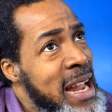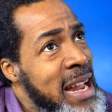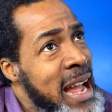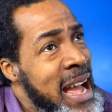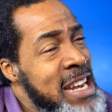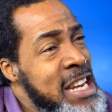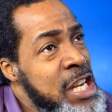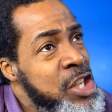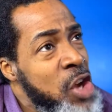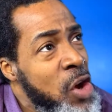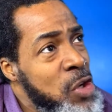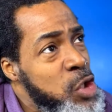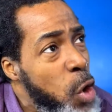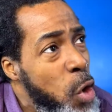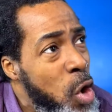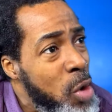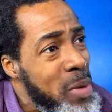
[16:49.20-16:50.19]
detox
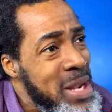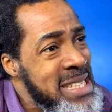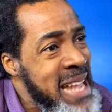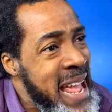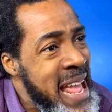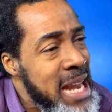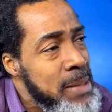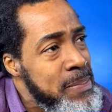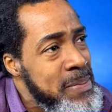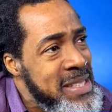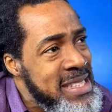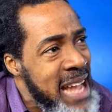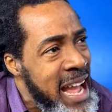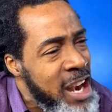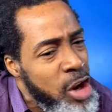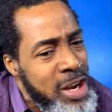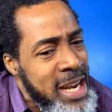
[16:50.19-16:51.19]
always helps
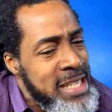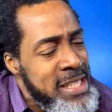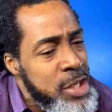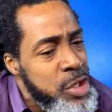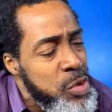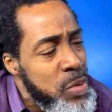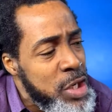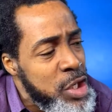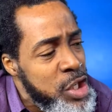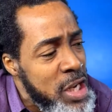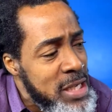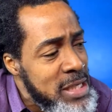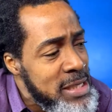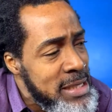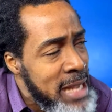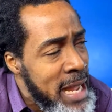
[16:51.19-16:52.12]
a lot of situations.